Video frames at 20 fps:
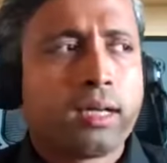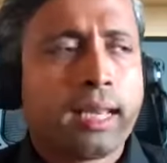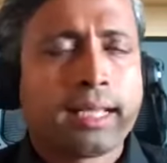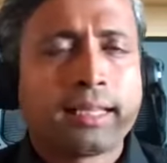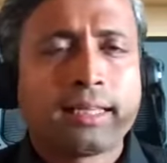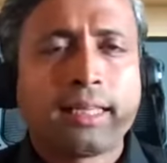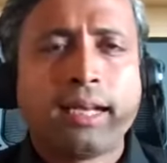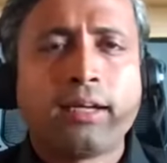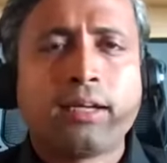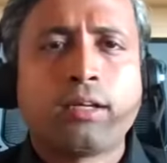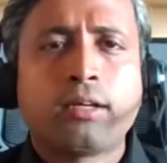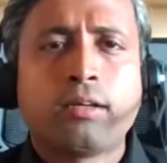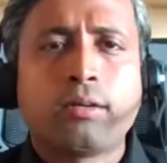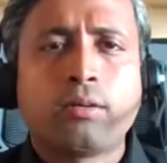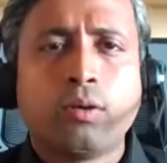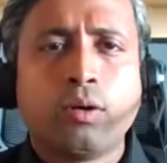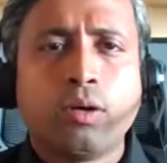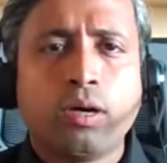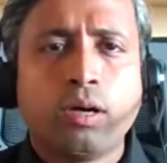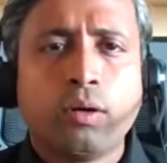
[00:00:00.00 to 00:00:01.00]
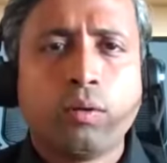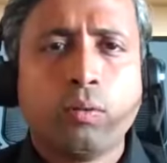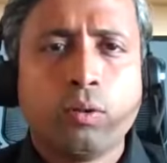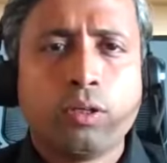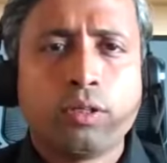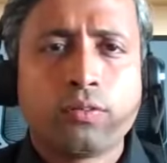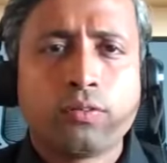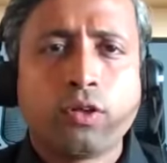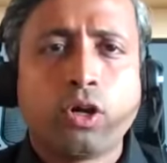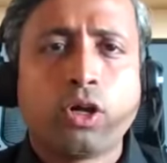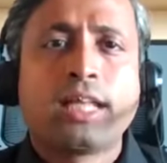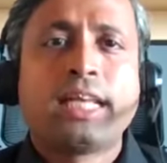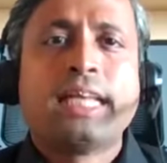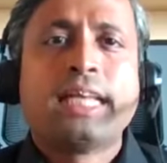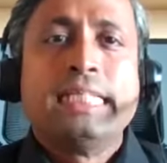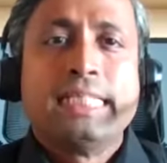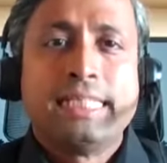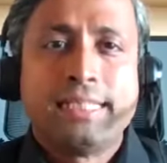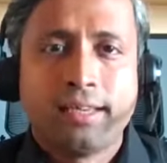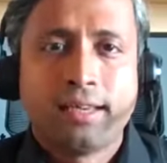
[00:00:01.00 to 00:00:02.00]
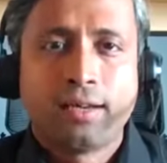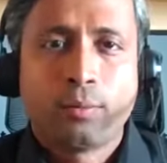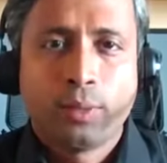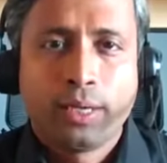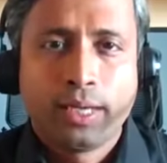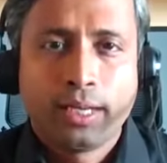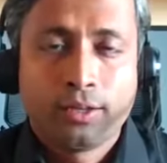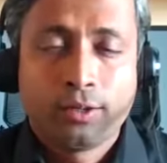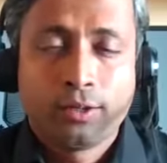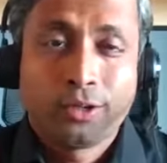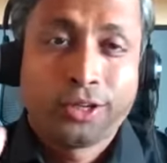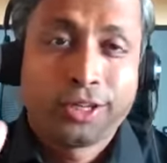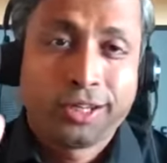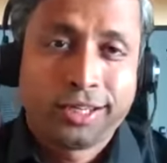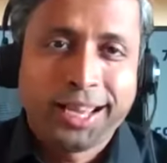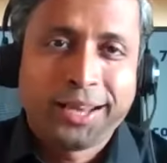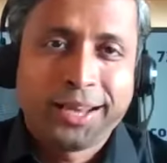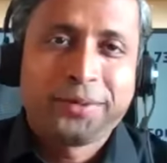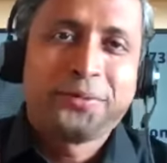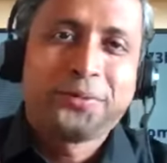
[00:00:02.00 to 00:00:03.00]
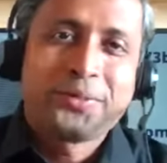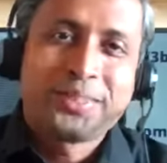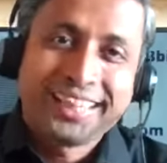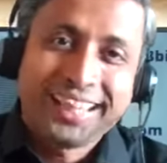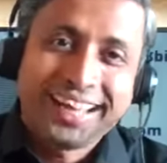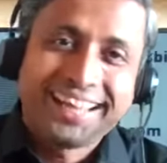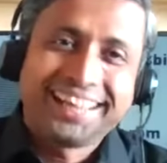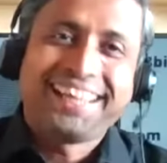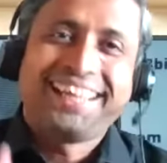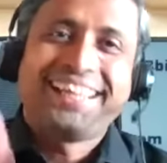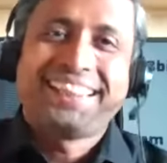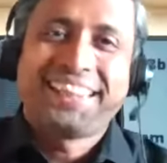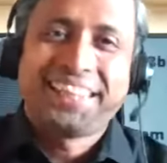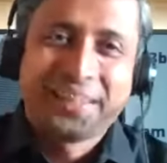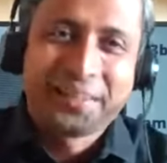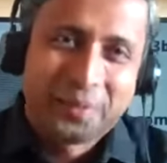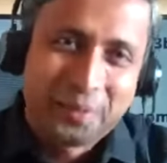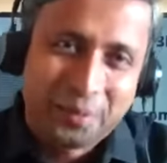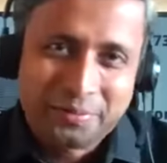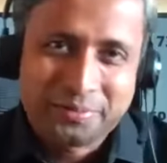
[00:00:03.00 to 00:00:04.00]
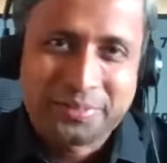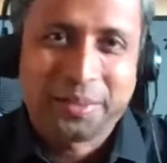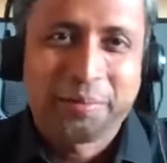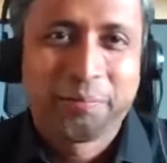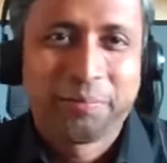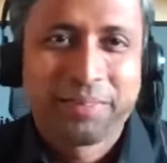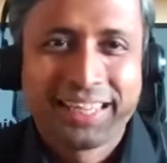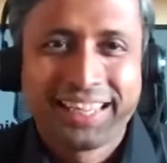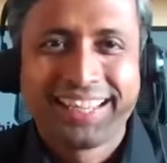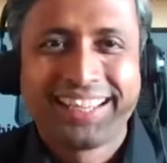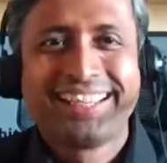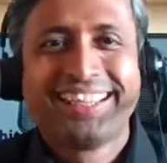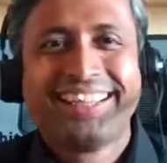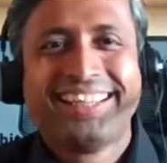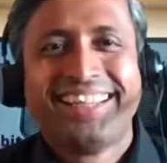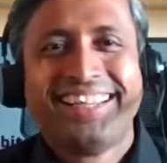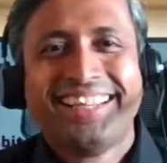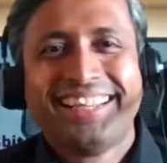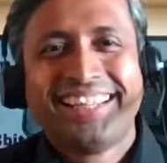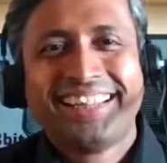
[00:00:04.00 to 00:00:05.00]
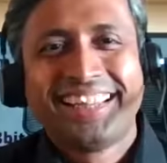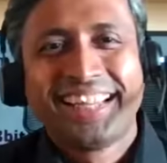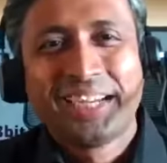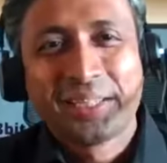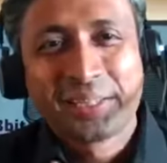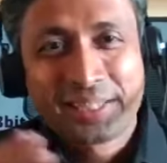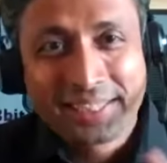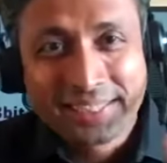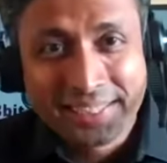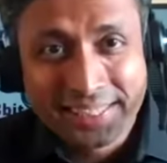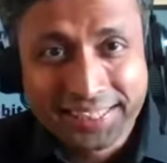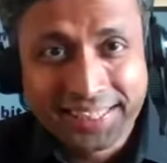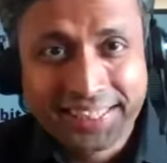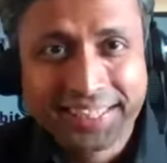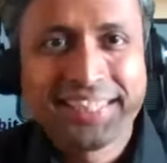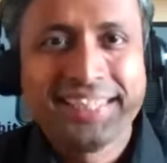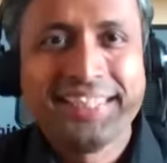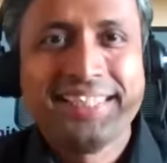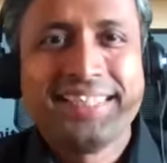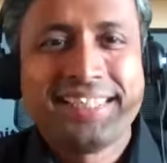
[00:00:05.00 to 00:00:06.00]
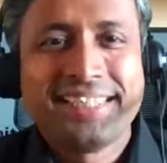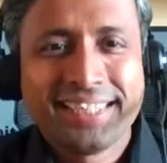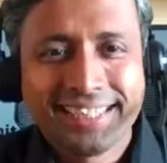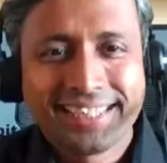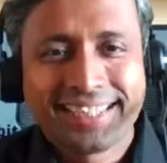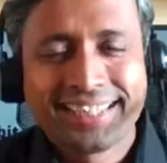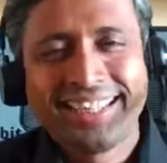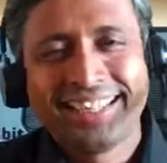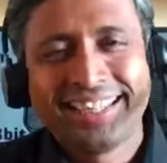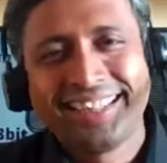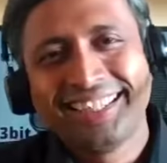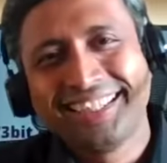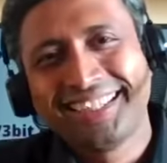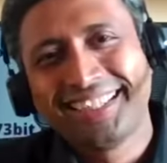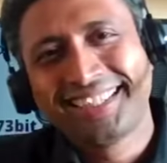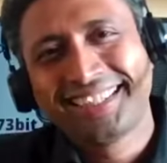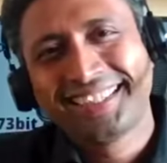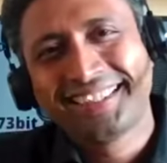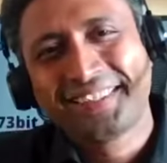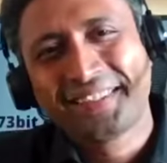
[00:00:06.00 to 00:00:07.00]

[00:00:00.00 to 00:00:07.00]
like that is not an easier way. So can you again think of something that is still easier than this?